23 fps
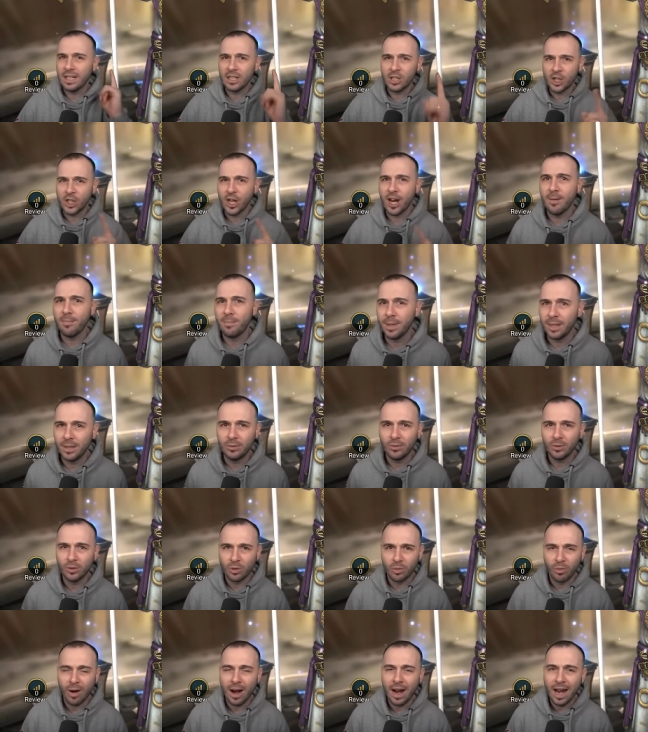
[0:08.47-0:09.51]
champion to
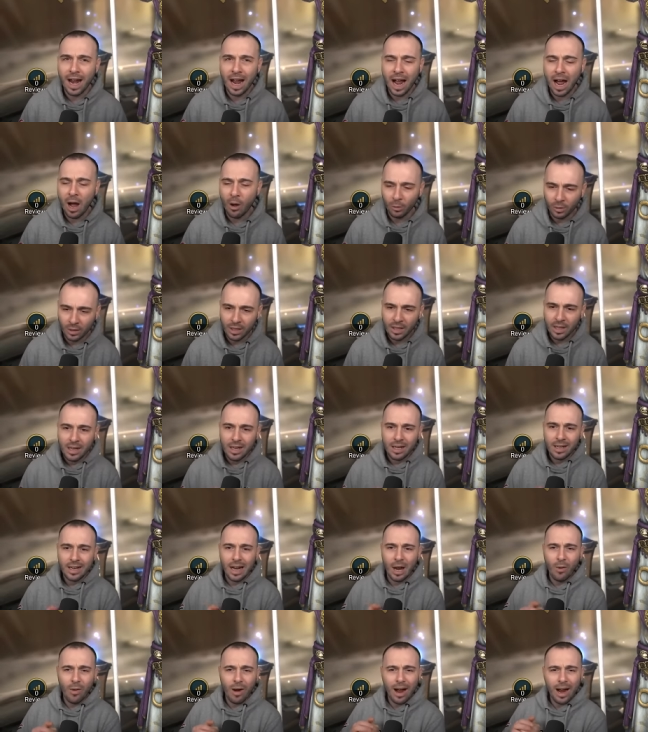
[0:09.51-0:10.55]
try out.
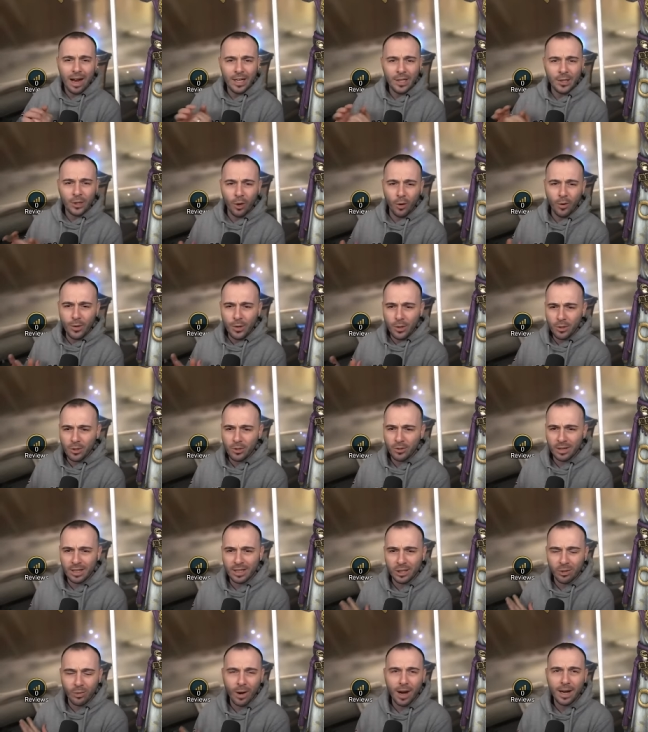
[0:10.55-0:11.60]
Now, I don't usually
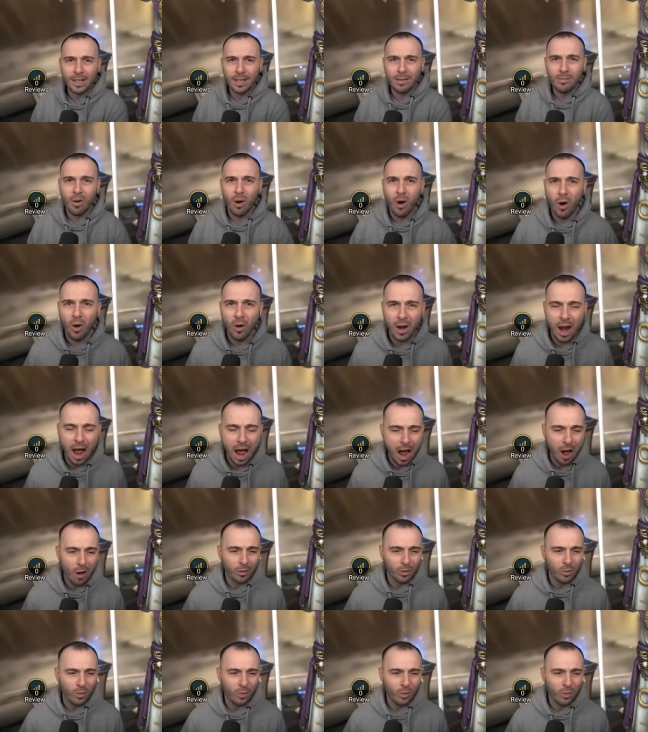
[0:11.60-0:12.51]
try them all out